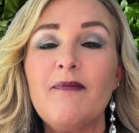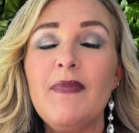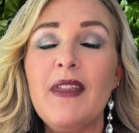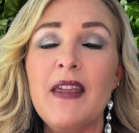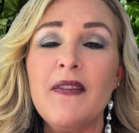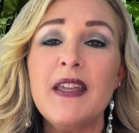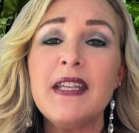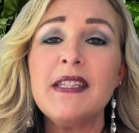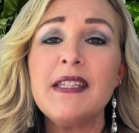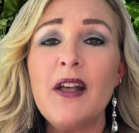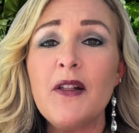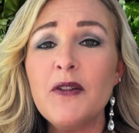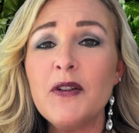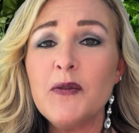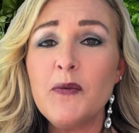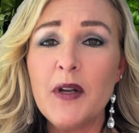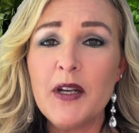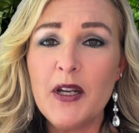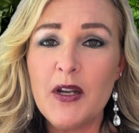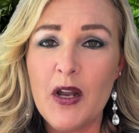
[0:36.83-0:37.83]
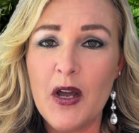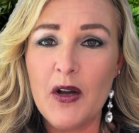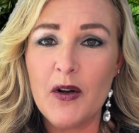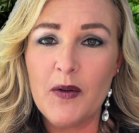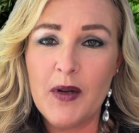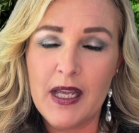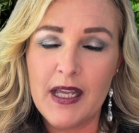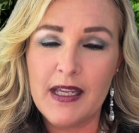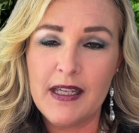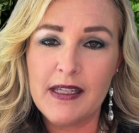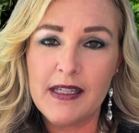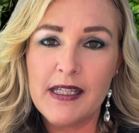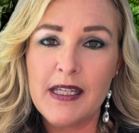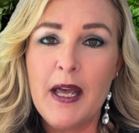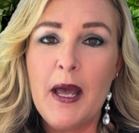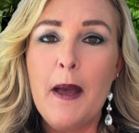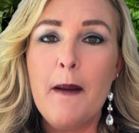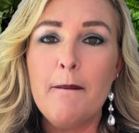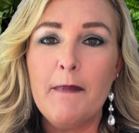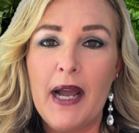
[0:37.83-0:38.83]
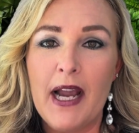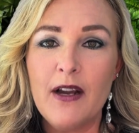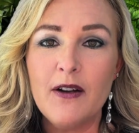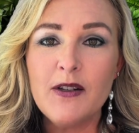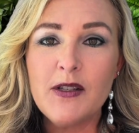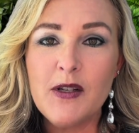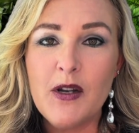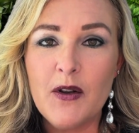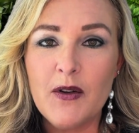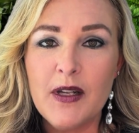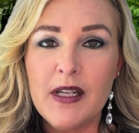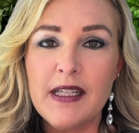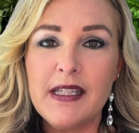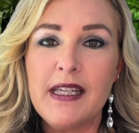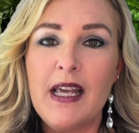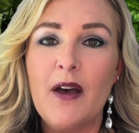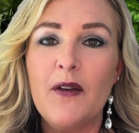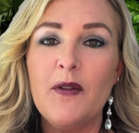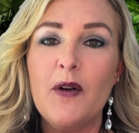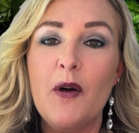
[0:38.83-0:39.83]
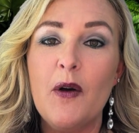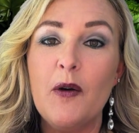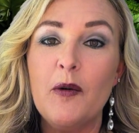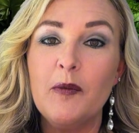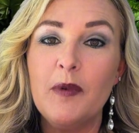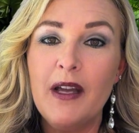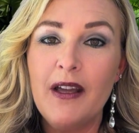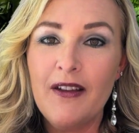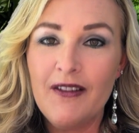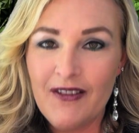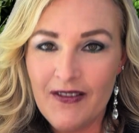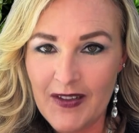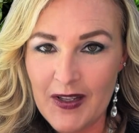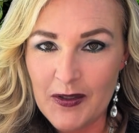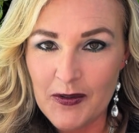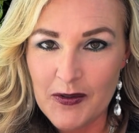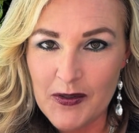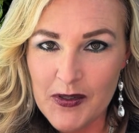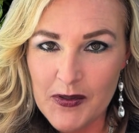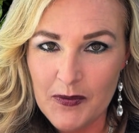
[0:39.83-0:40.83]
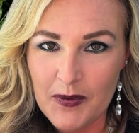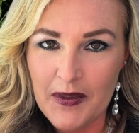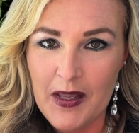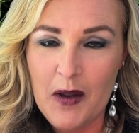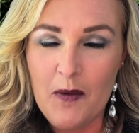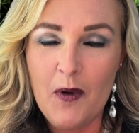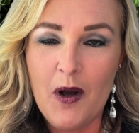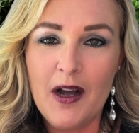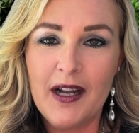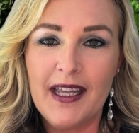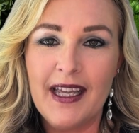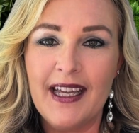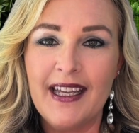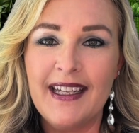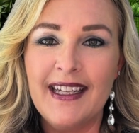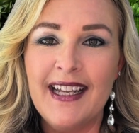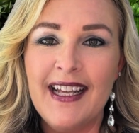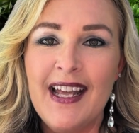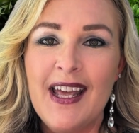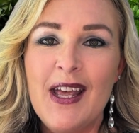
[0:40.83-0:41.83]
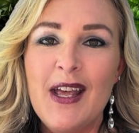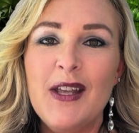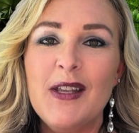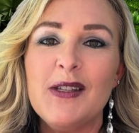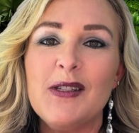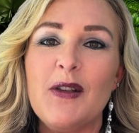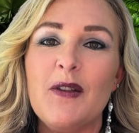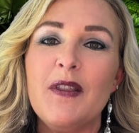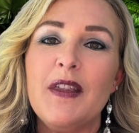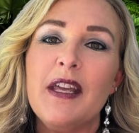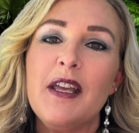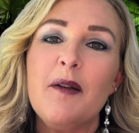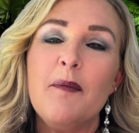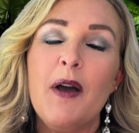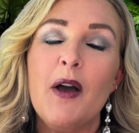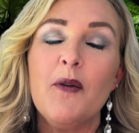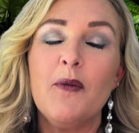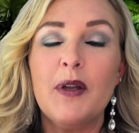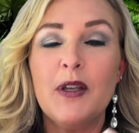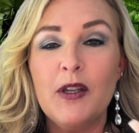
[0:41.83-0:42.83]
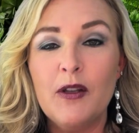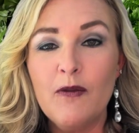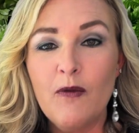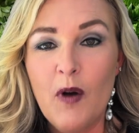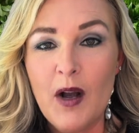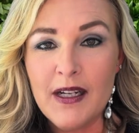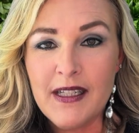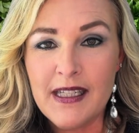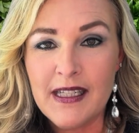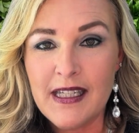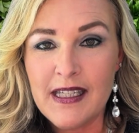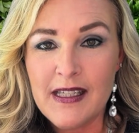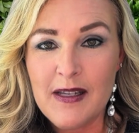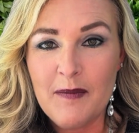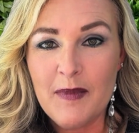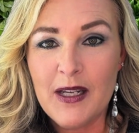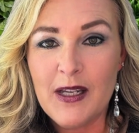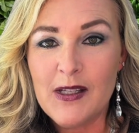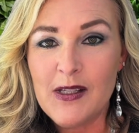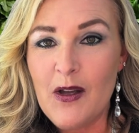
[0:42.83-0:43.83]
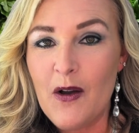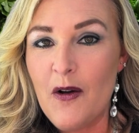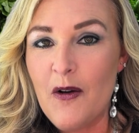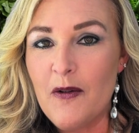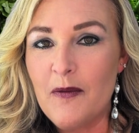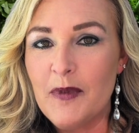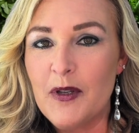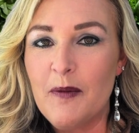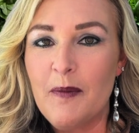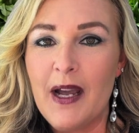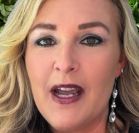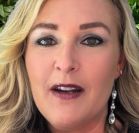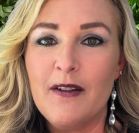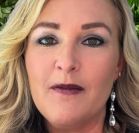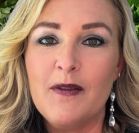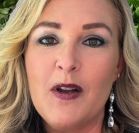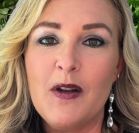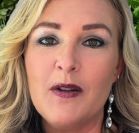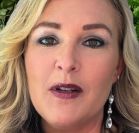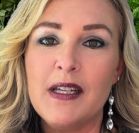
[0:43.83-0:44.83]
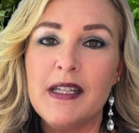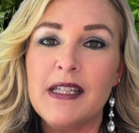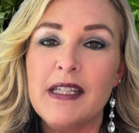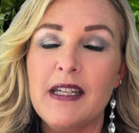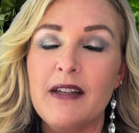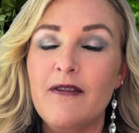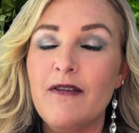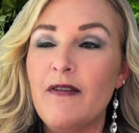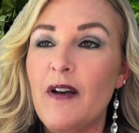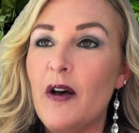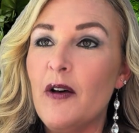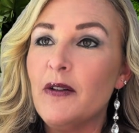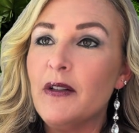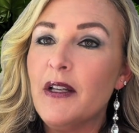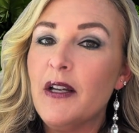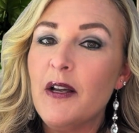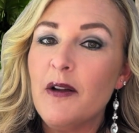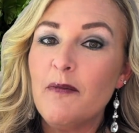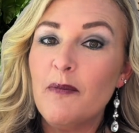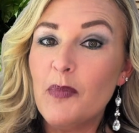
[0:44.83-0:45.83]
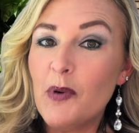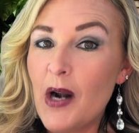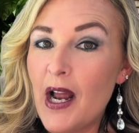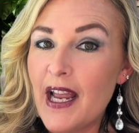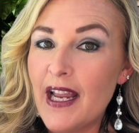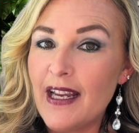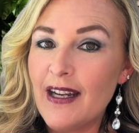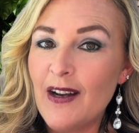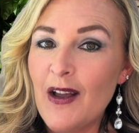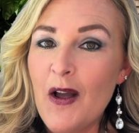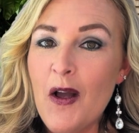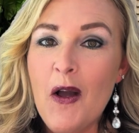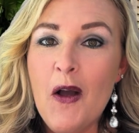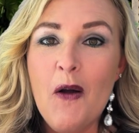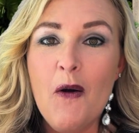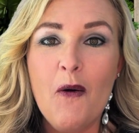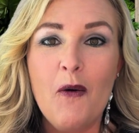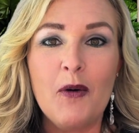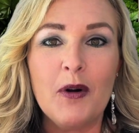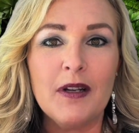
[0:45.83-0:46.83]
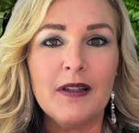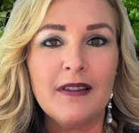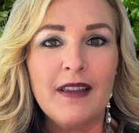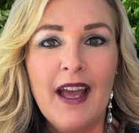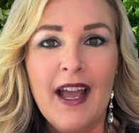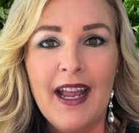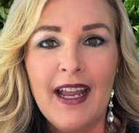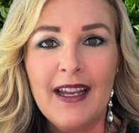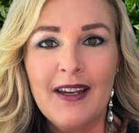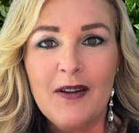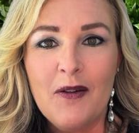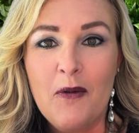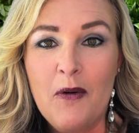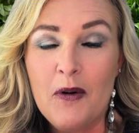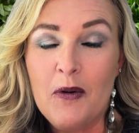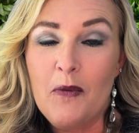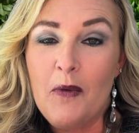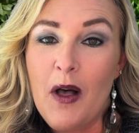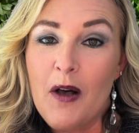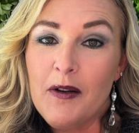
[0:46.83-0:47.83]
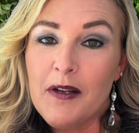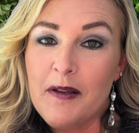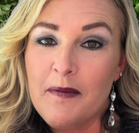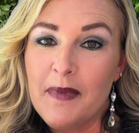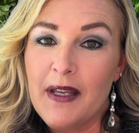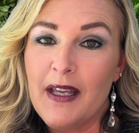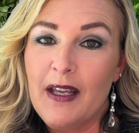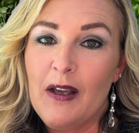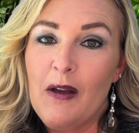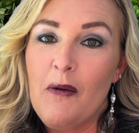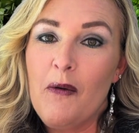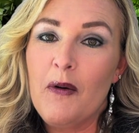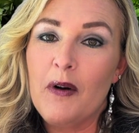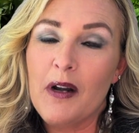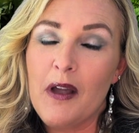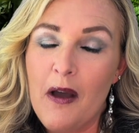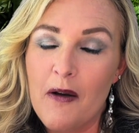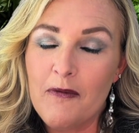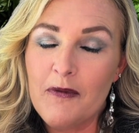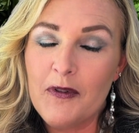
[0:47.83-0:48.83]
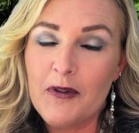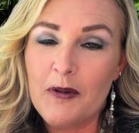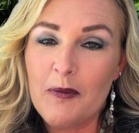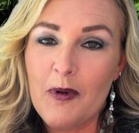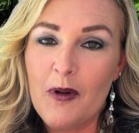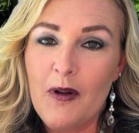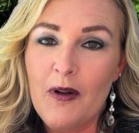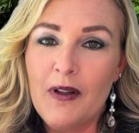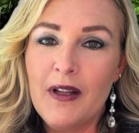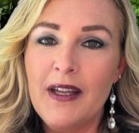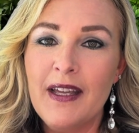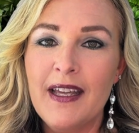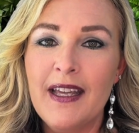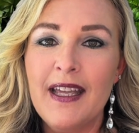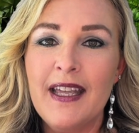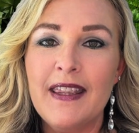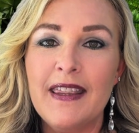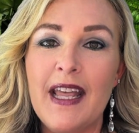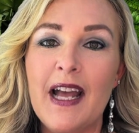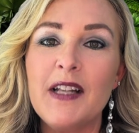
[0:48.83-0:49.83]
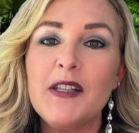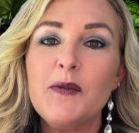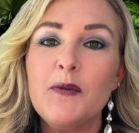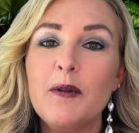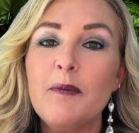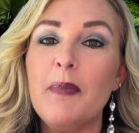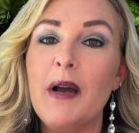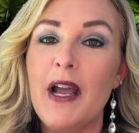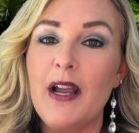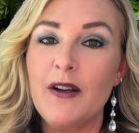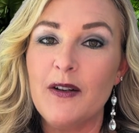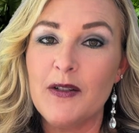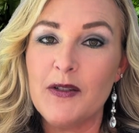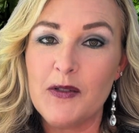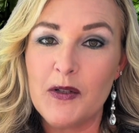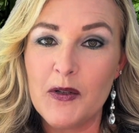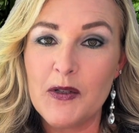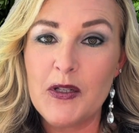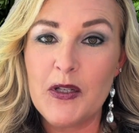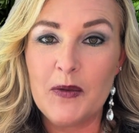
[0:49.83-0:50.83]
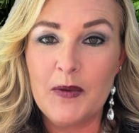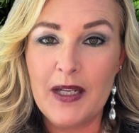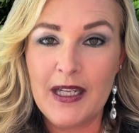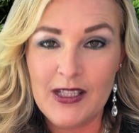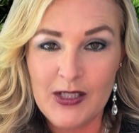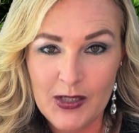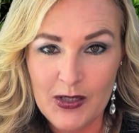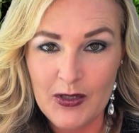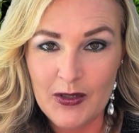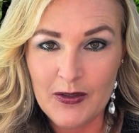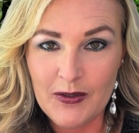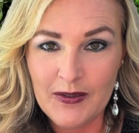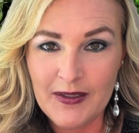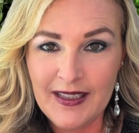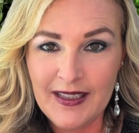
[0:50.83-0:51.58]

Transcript: that sellers want to know is buyers notice how the home feels when they walk in. So think about when you've walked into somebody's home, you might have noticed it felt bright or light or welcoming or comfortable. That's what buyers are doing too.